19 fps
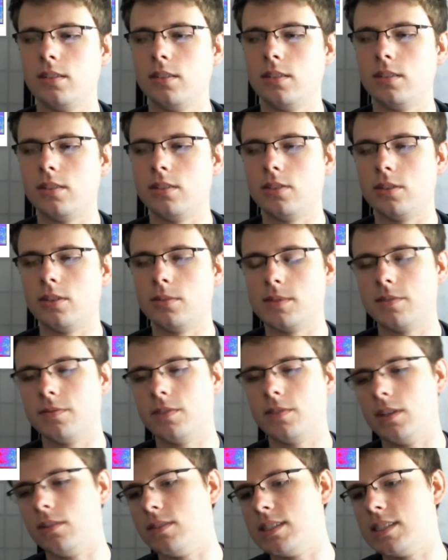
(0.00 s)
in terms of
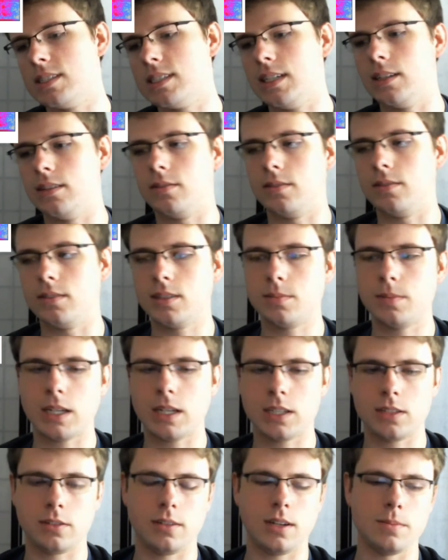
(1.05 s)
frequency, and
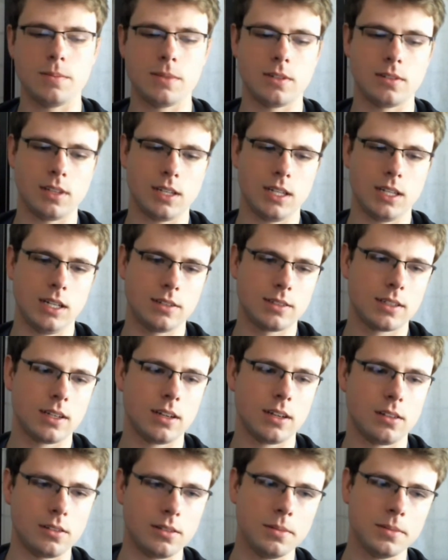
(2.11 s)
spectrograms are a linear
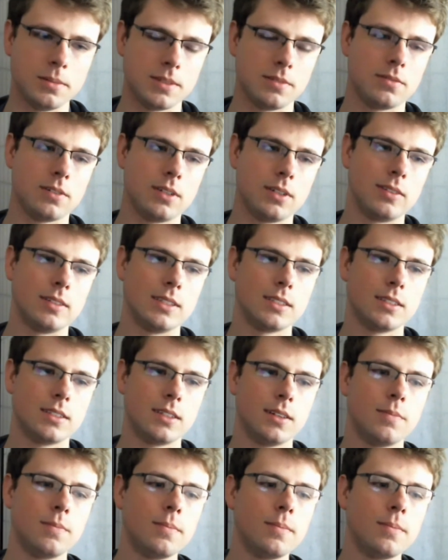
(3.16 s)
scale in terms of
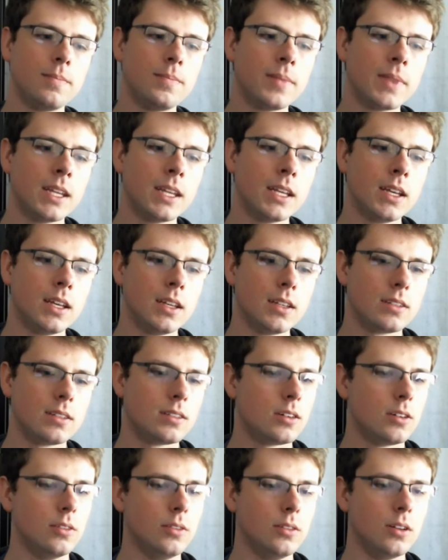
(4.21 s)
frequency.
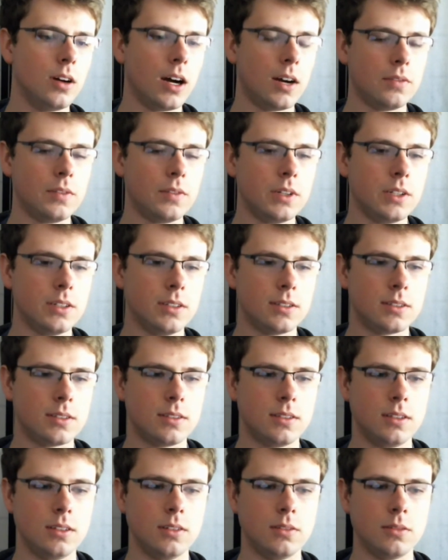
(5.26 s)
So often
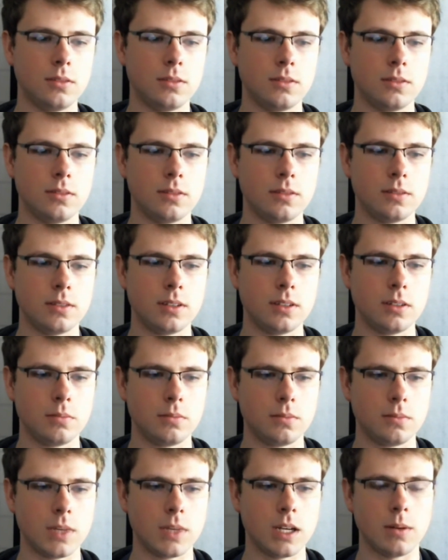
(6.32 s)

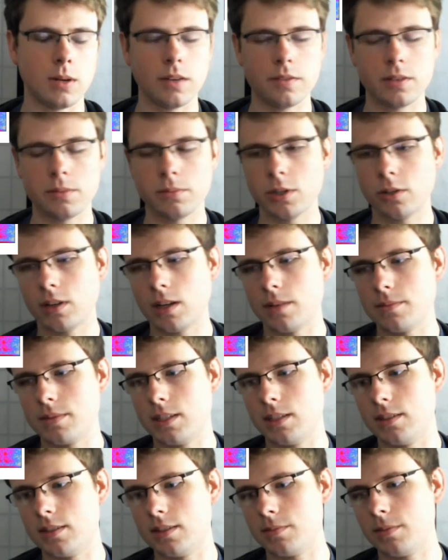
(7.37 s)
programs
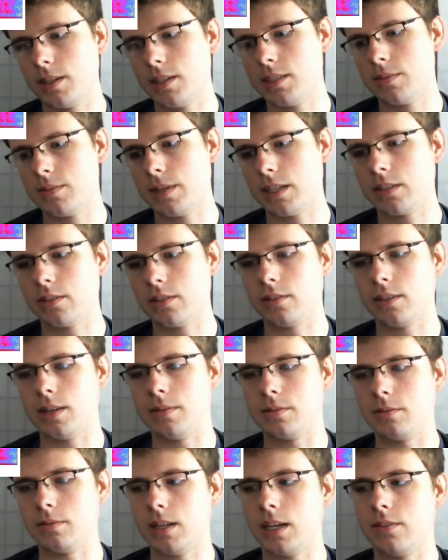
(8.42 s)
that display
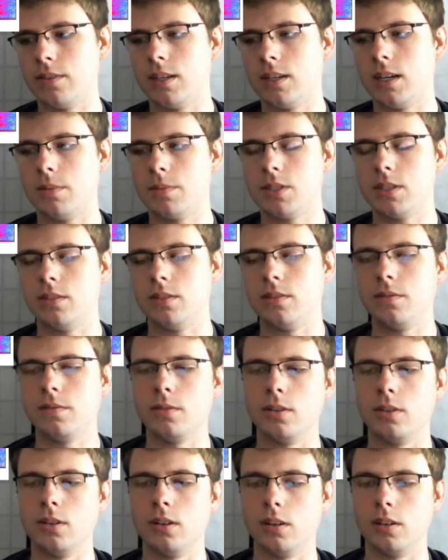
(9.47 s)
spectrograms will have an option
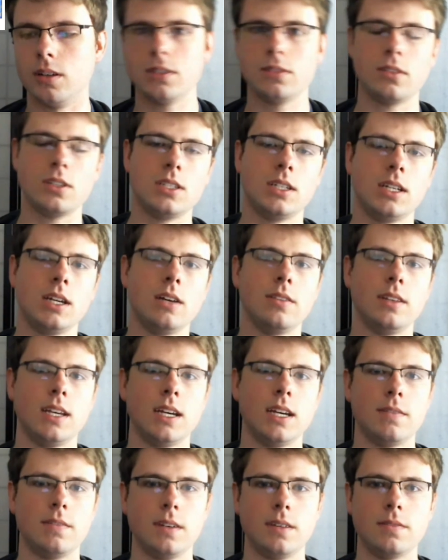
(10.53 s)
for stretching out
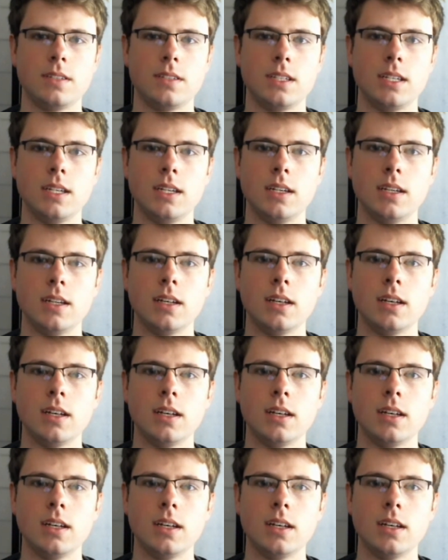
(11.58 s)
the FFT